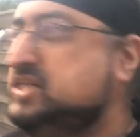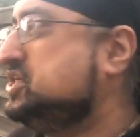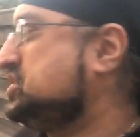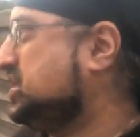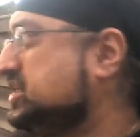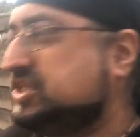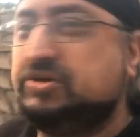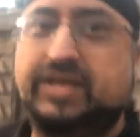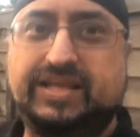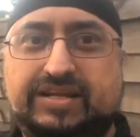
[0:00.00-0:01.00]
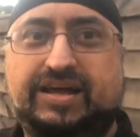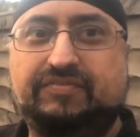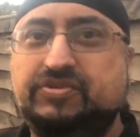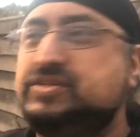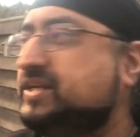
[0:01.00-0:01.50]
decide to do it in, like,
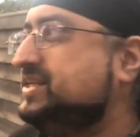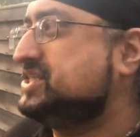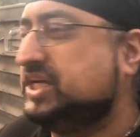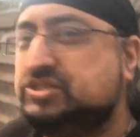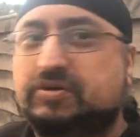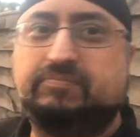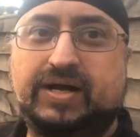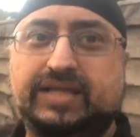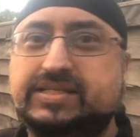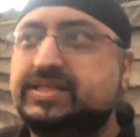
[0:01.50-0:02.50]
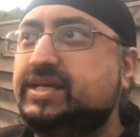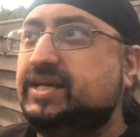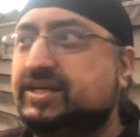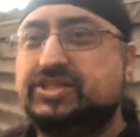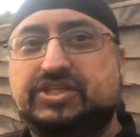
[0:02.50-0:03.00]
if you suddenly change your mind
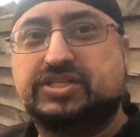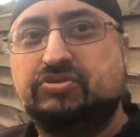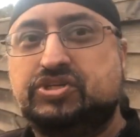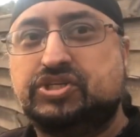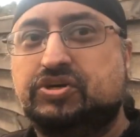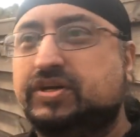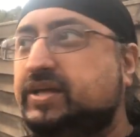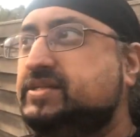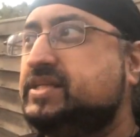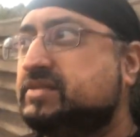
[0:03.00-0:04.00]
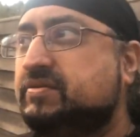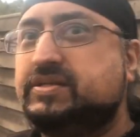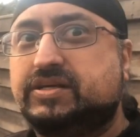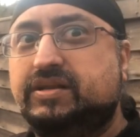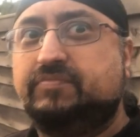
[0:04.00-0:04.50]
because you're so shook, in 6 months,
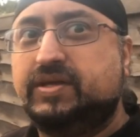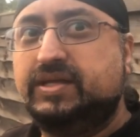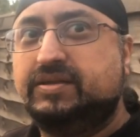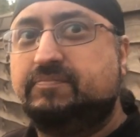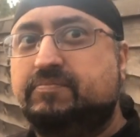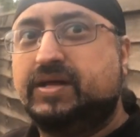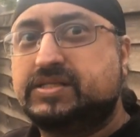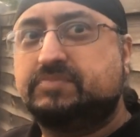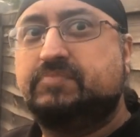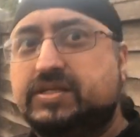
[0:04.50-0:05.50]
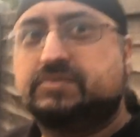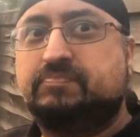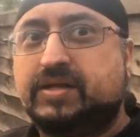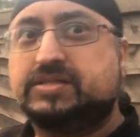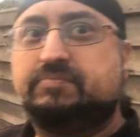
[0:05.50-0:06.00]
it's going to be much
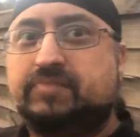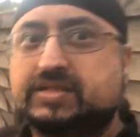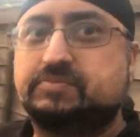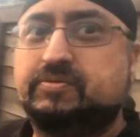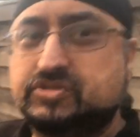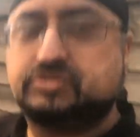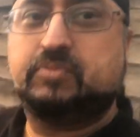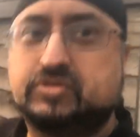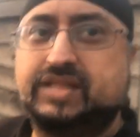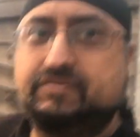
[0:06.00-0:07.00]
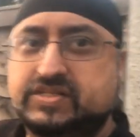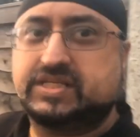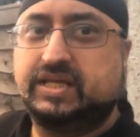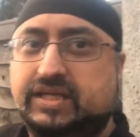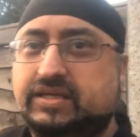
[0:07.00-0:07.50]
more
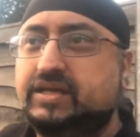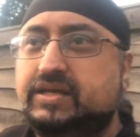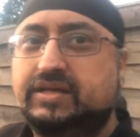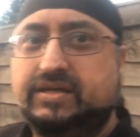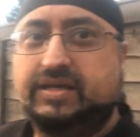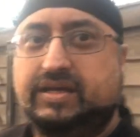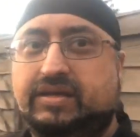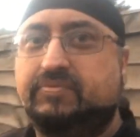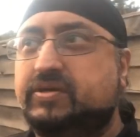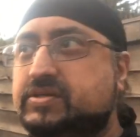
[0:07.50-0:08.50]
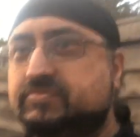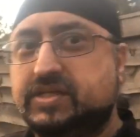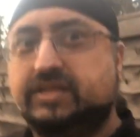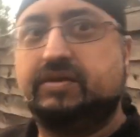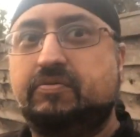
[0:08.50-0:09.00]
devastating. Because I'm
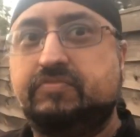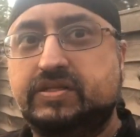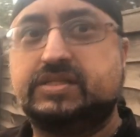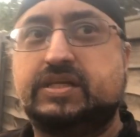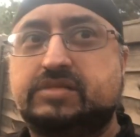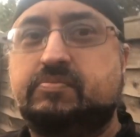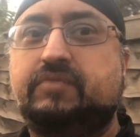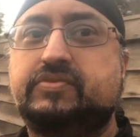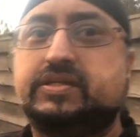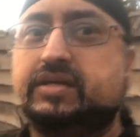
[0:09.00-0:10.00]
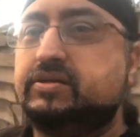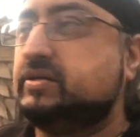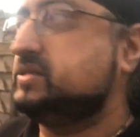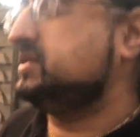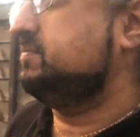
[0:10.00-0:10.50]
telling you, within 6 months, yeah, you're
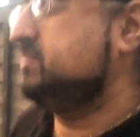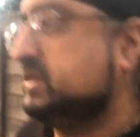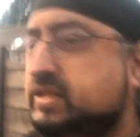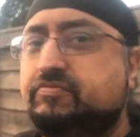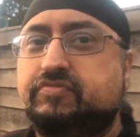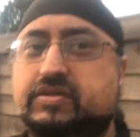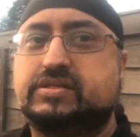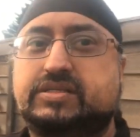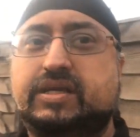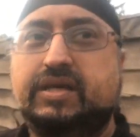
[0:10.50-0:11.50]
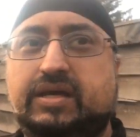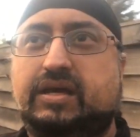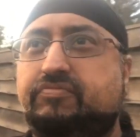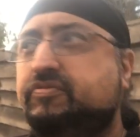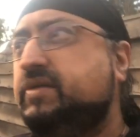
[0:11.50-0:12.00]
going to see a big difference.
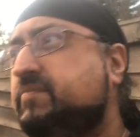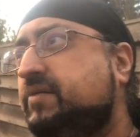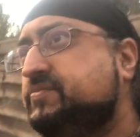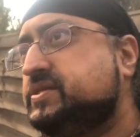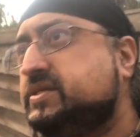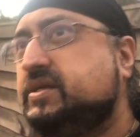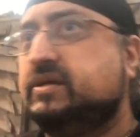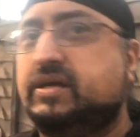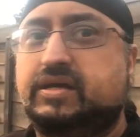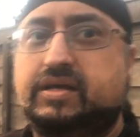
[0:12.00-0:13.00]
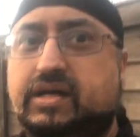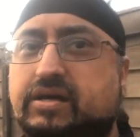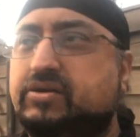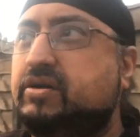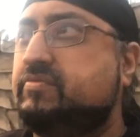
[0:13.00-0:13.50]
3 months, I
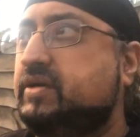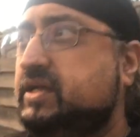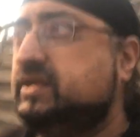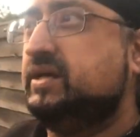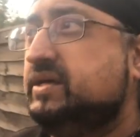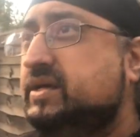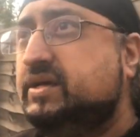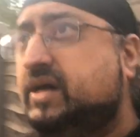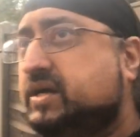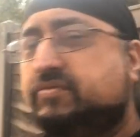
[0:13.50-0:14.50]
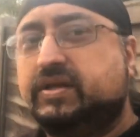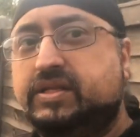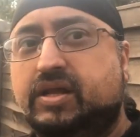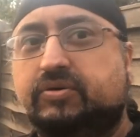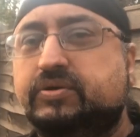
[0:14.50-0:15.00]
don't really
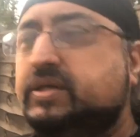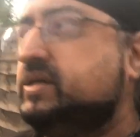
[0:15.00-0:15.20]
know.